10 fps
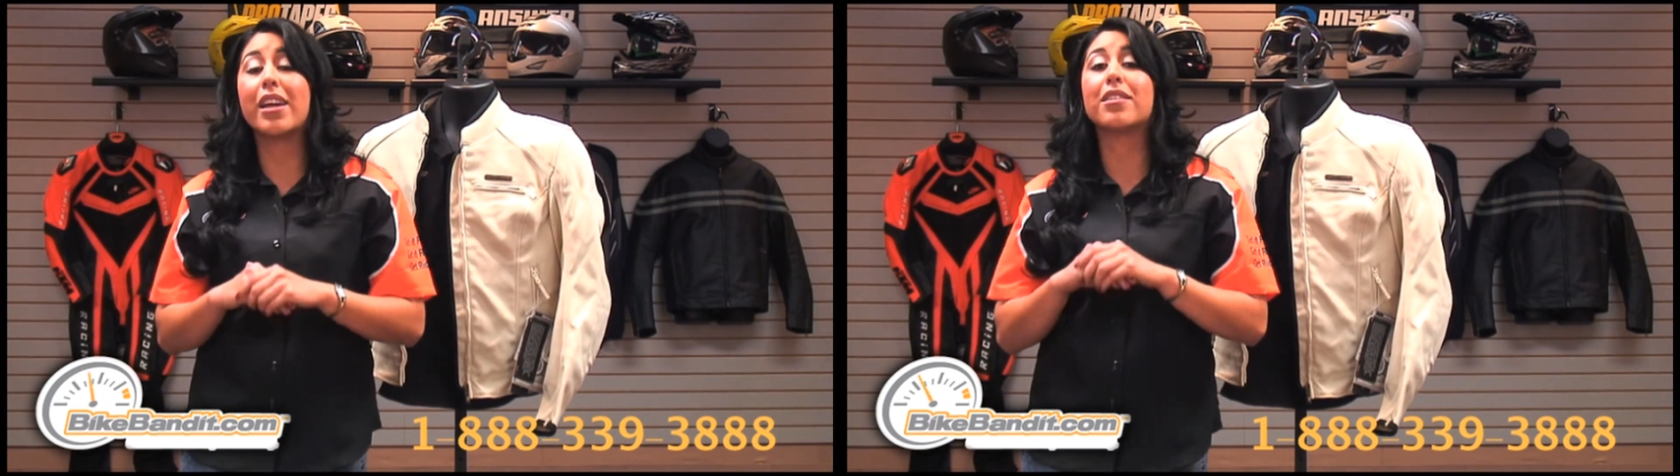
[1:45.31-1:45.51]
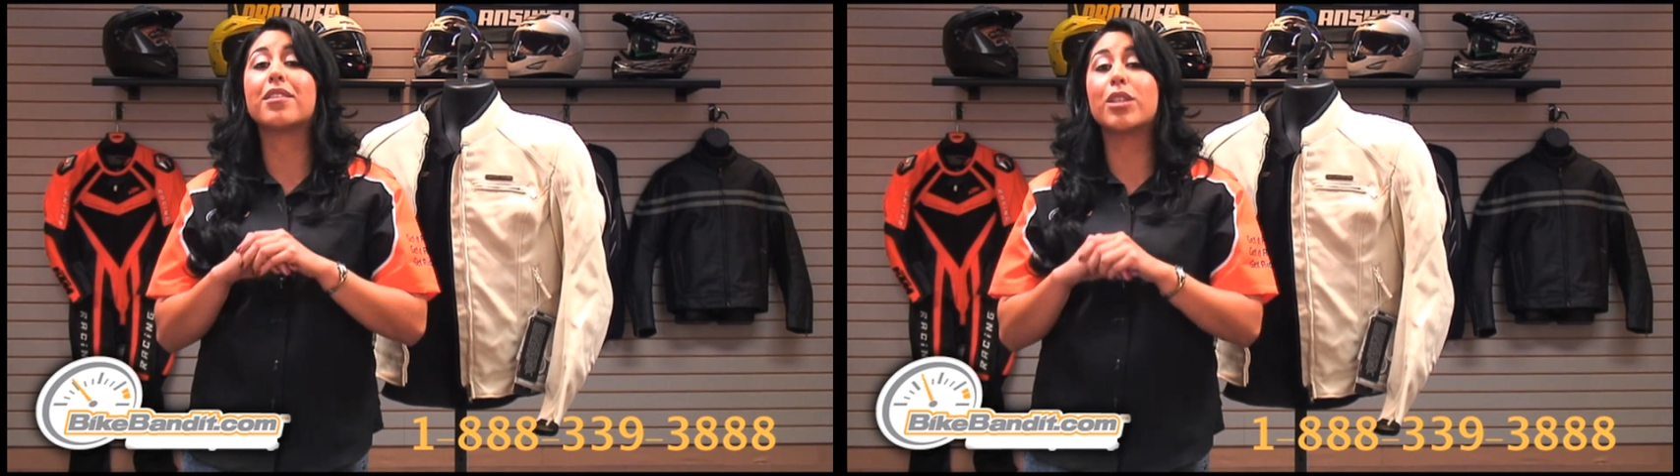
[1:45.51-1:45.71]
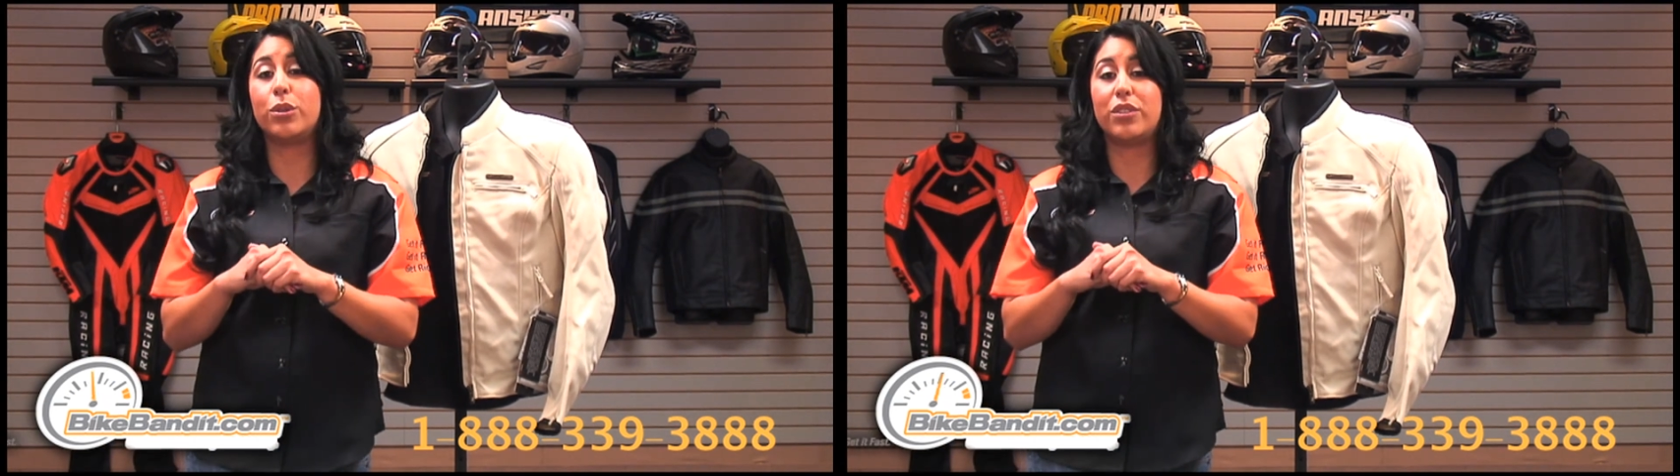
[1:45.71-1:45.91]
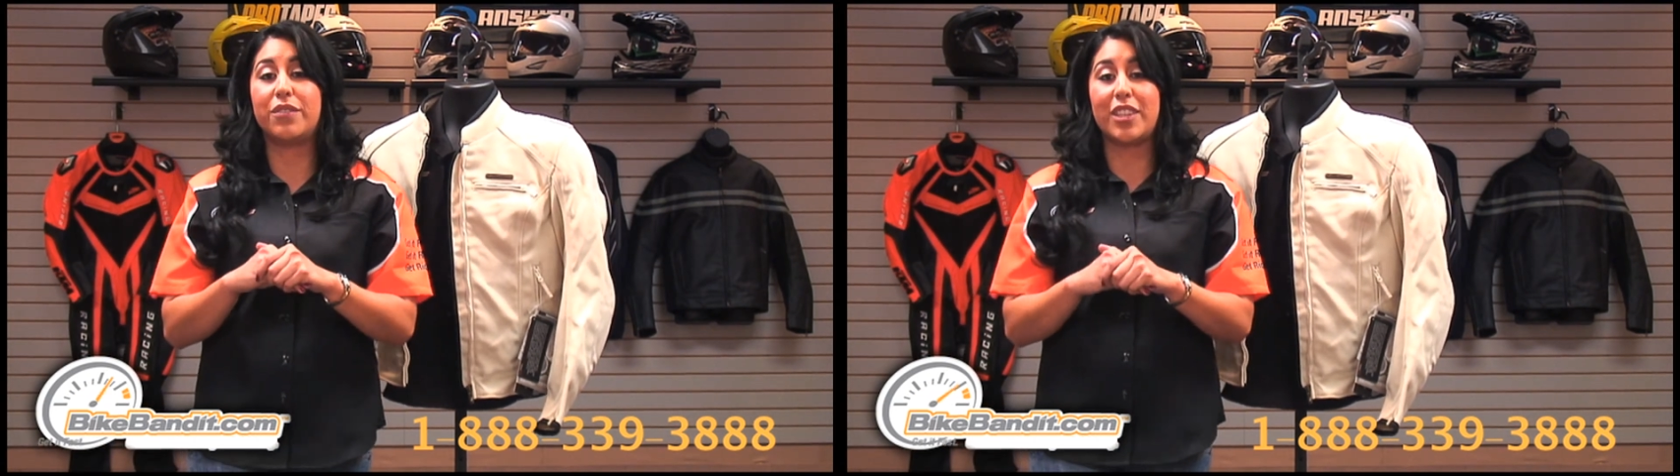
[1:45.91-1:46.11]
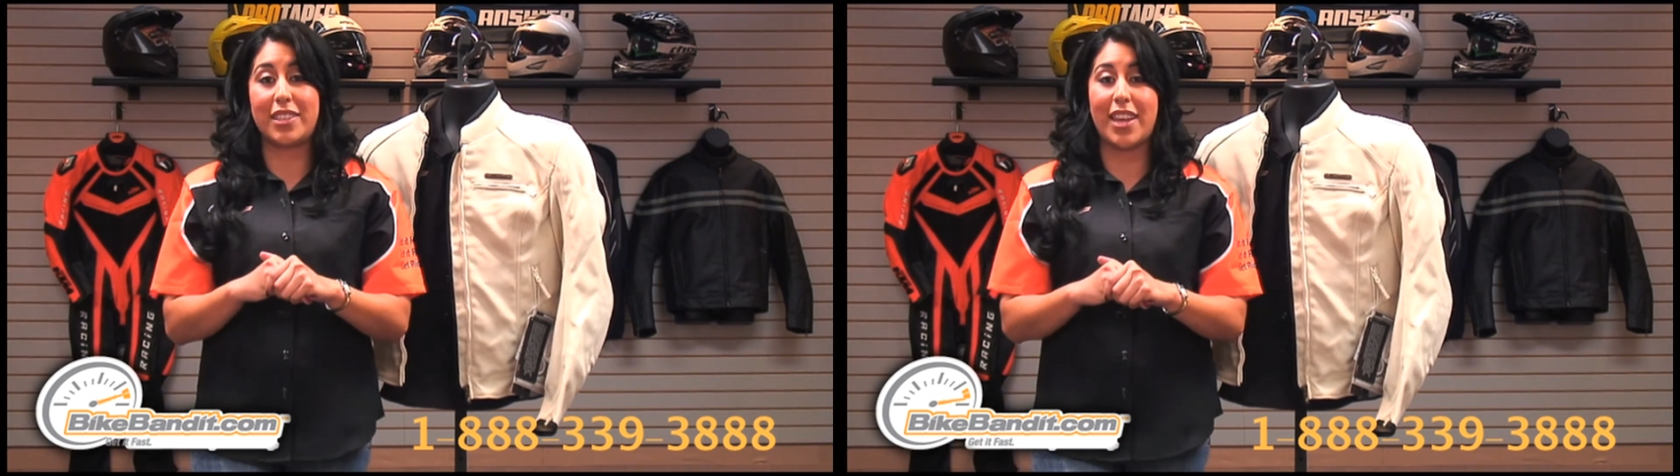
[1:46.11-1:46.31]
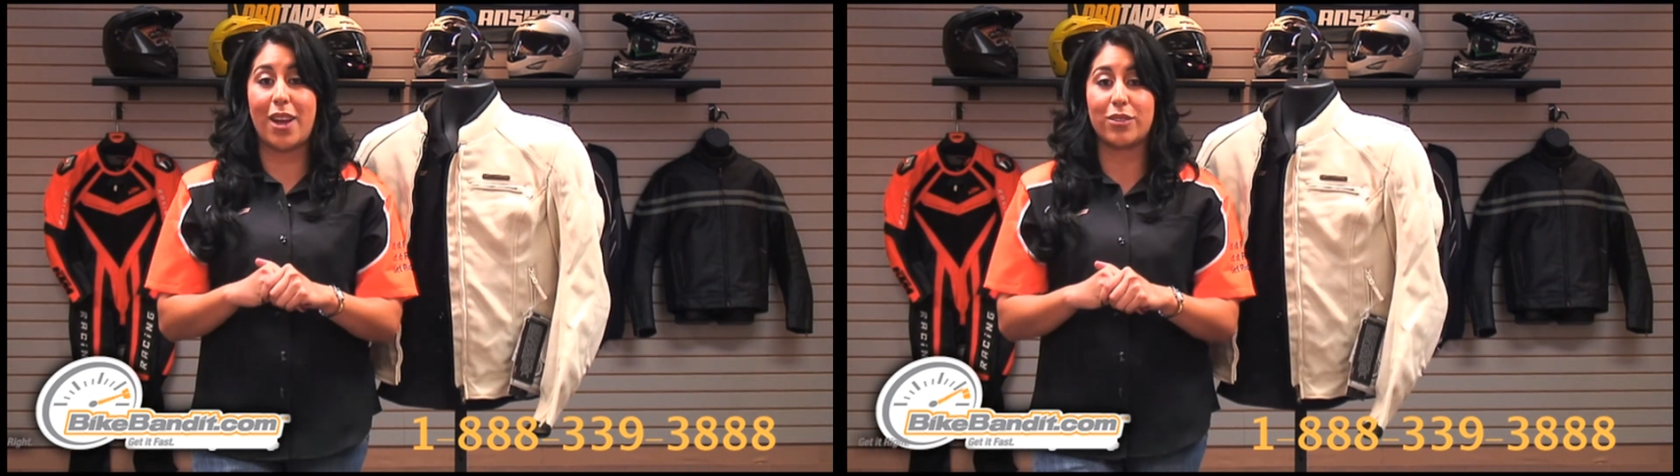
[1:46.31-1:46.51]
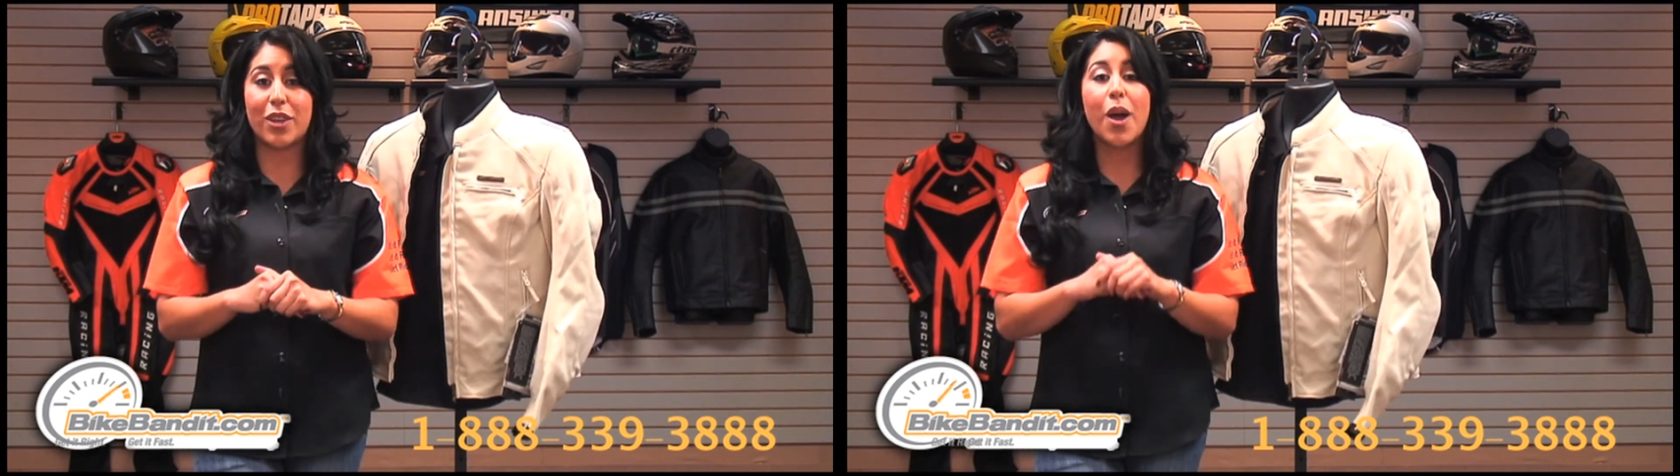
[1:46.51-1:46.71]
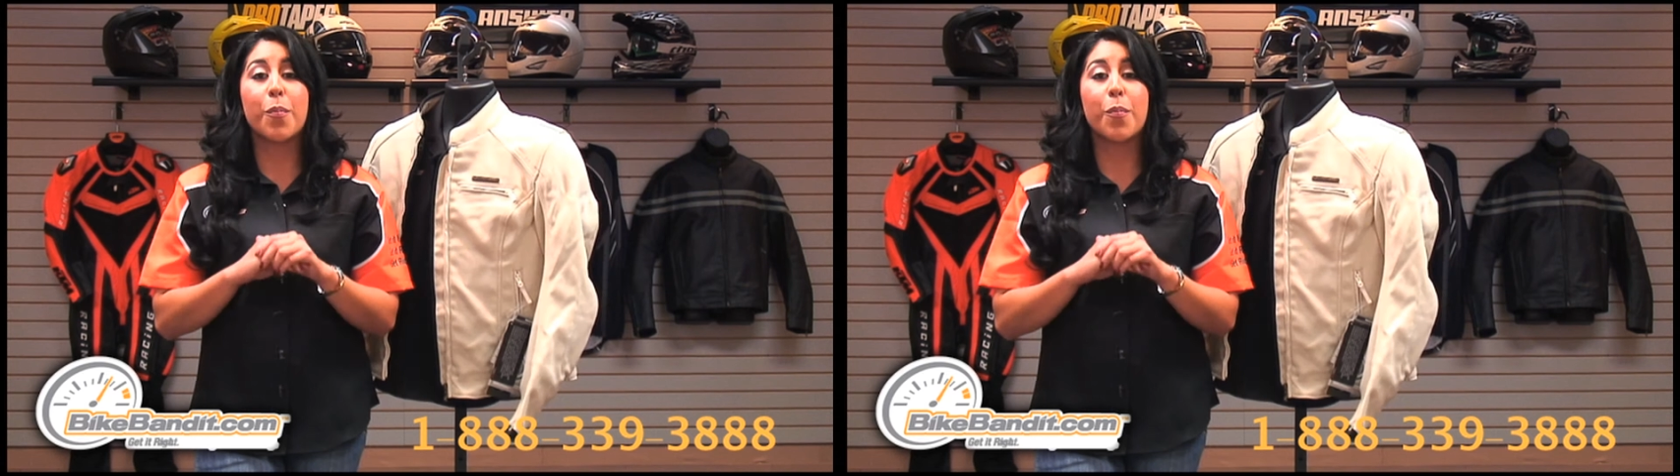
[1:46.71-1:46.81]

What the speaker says: exclusive discounts